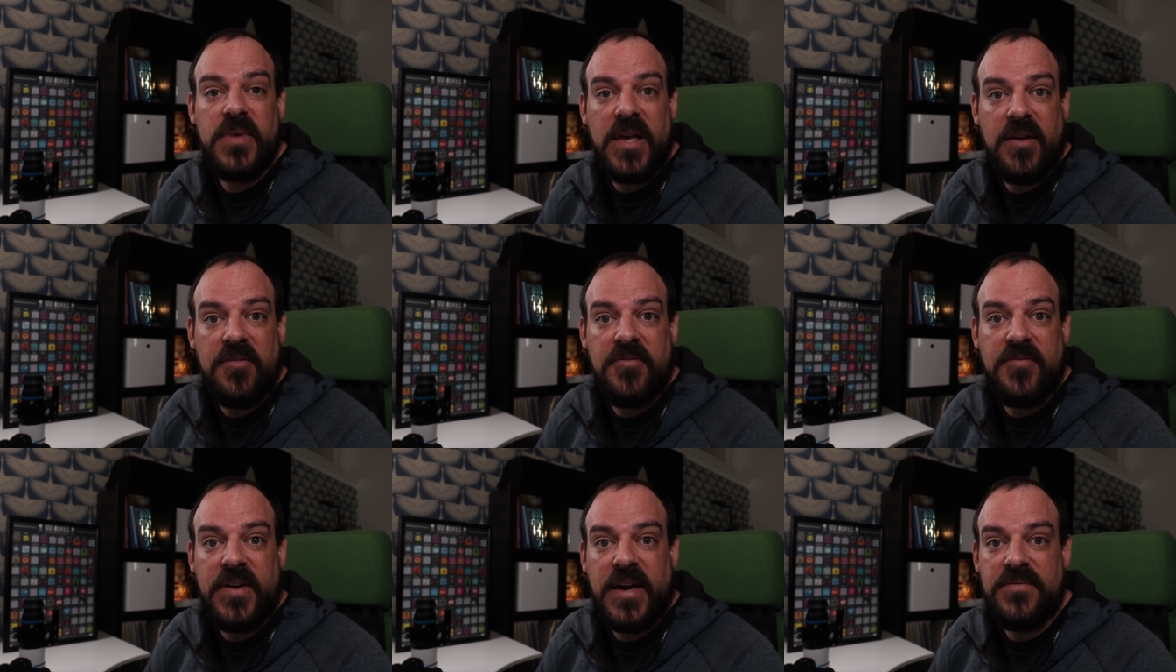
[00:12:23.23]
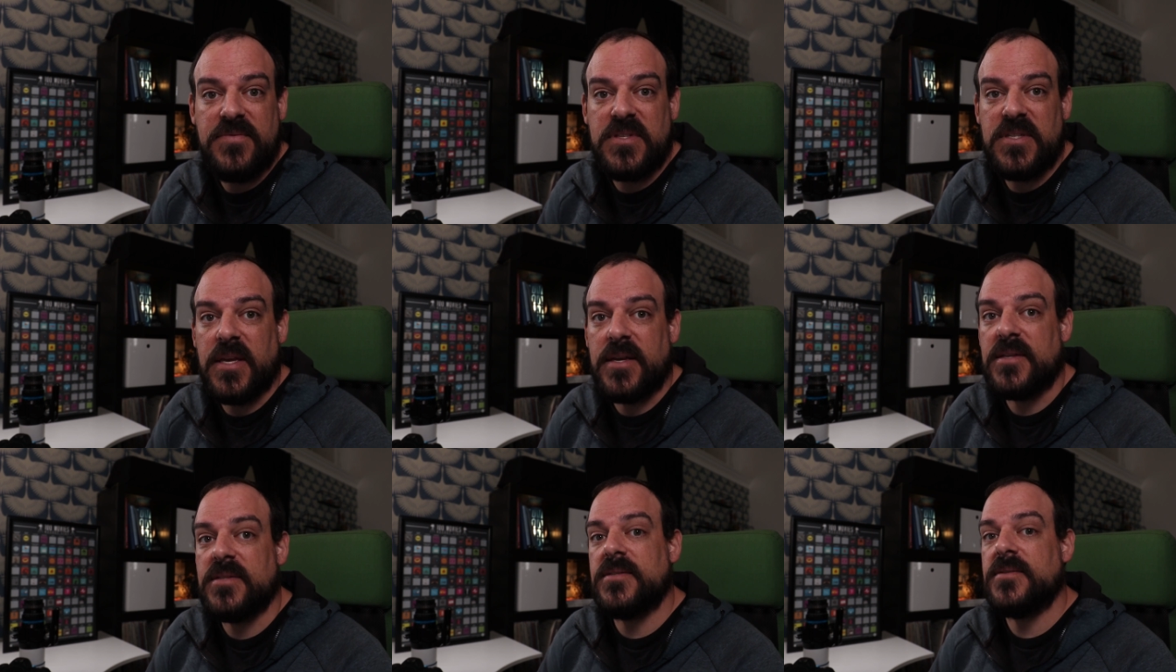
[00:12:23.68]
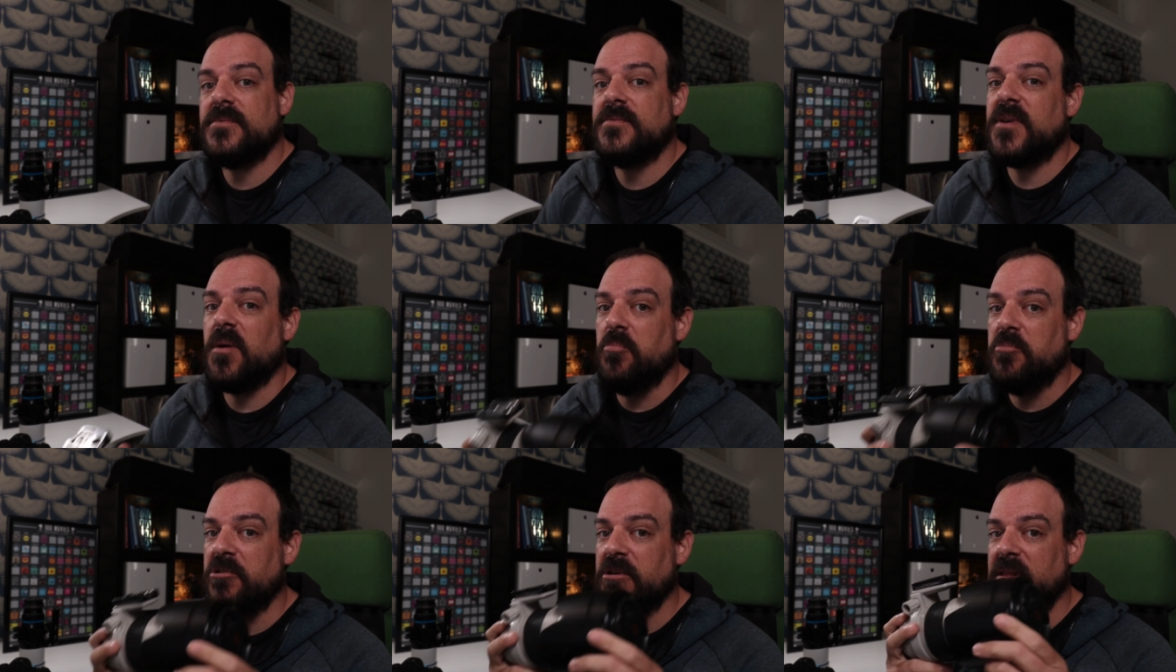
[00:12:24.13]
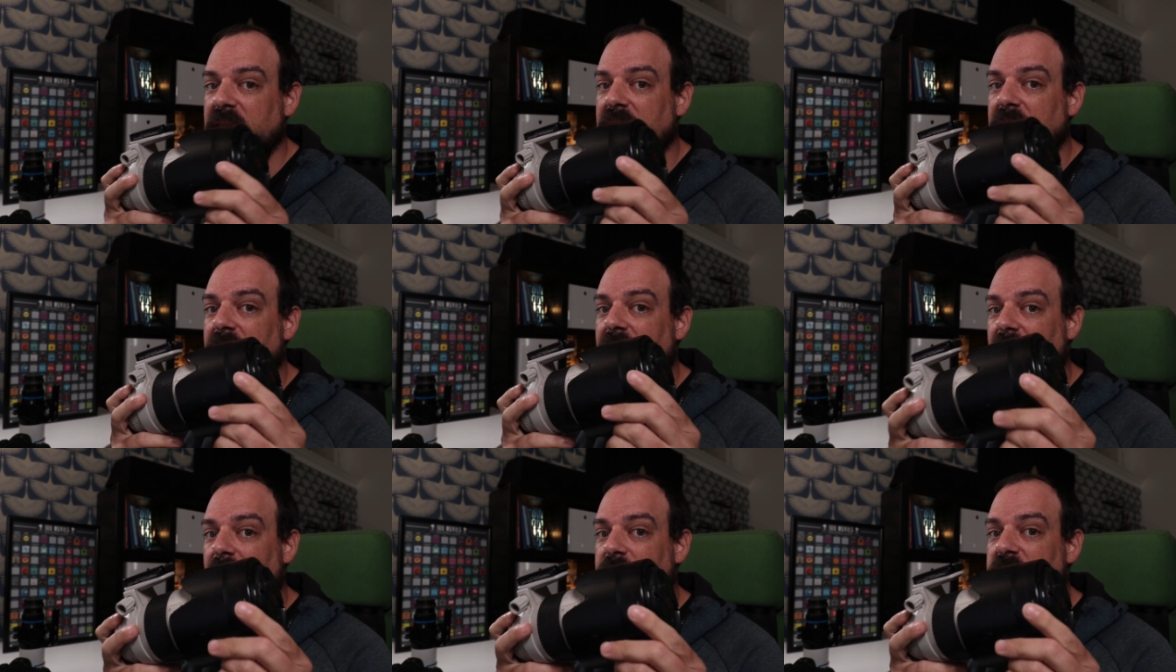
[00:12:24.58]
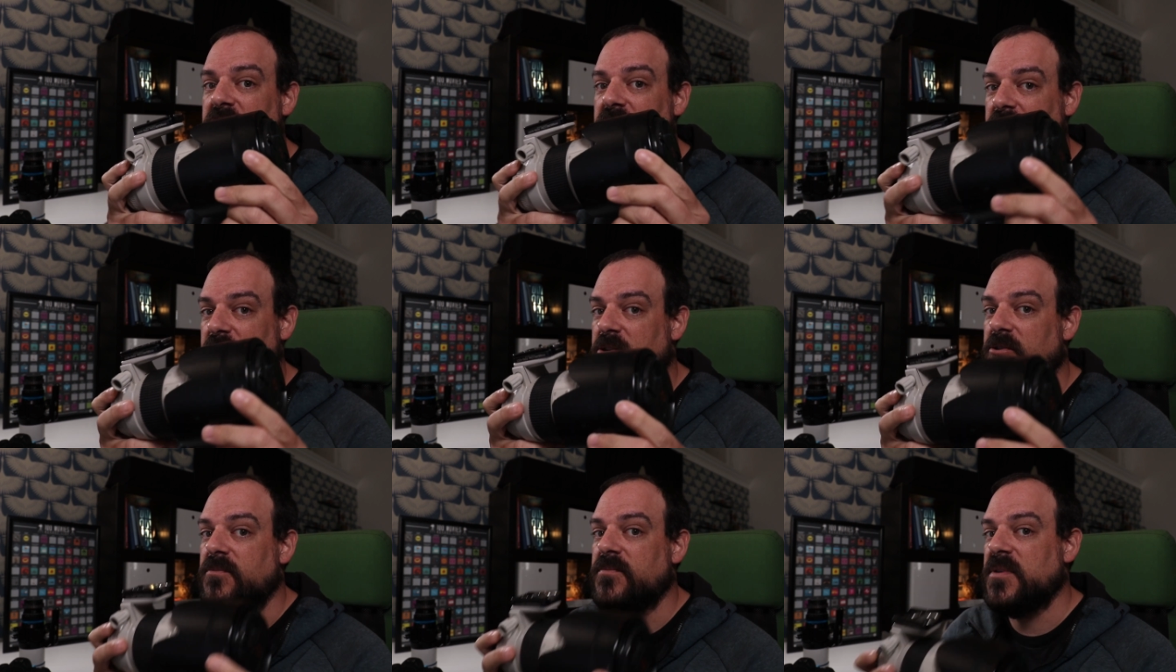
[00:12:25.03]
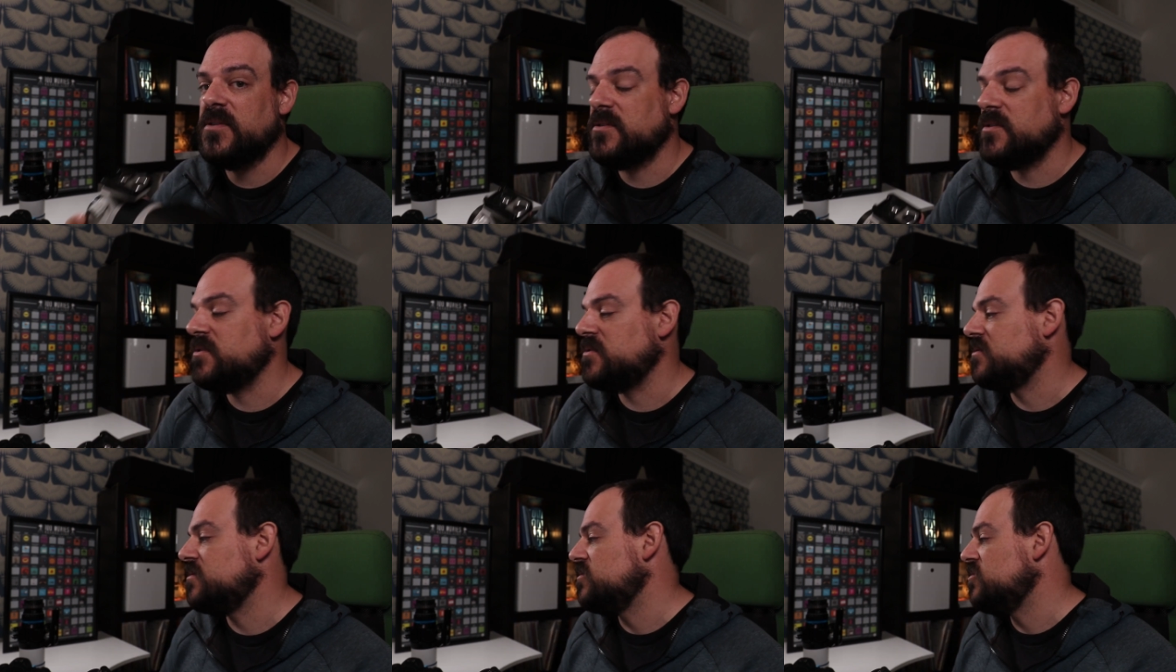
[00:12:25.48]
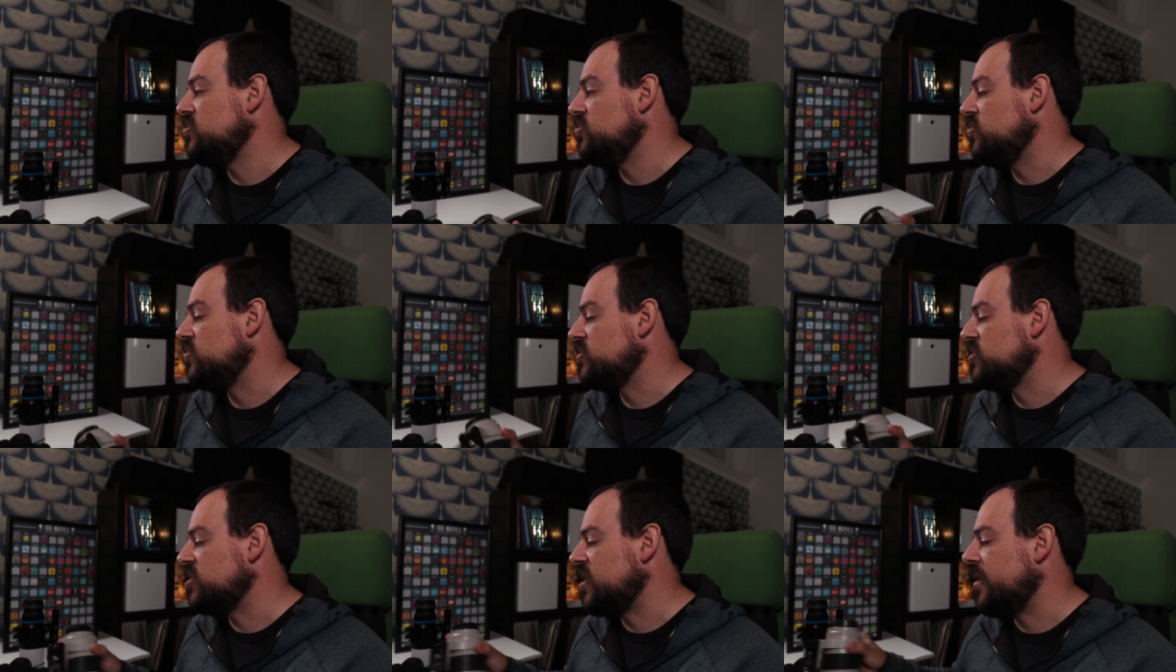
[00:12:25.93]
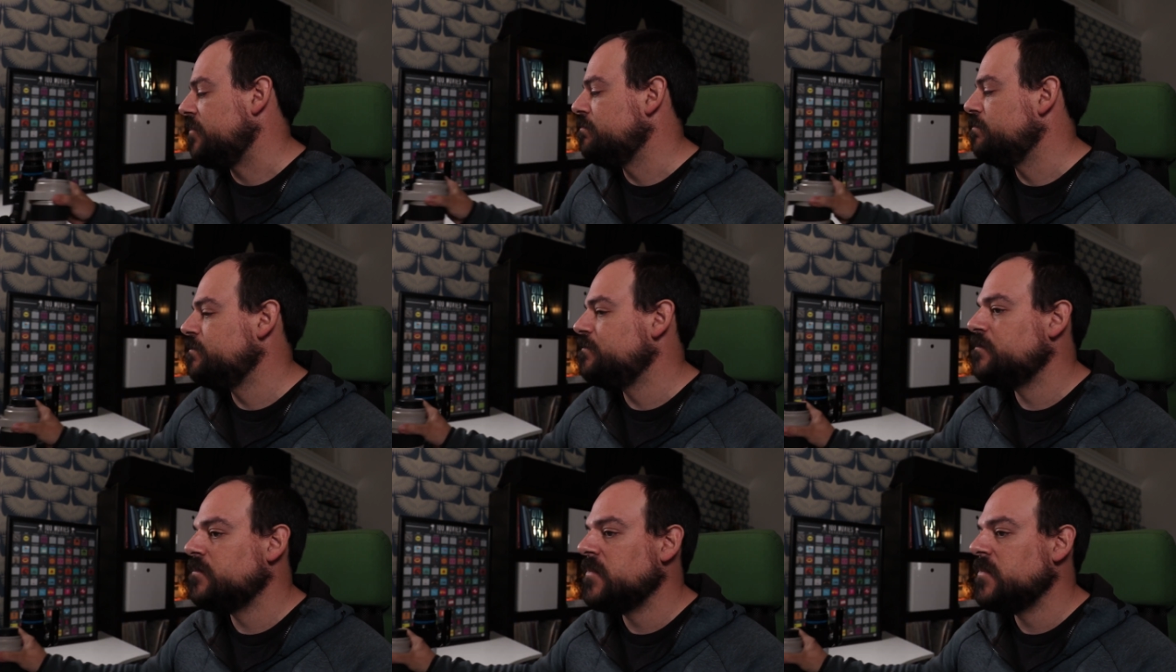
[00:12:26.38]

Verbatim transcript: f 56 Completely up to you. This is your job.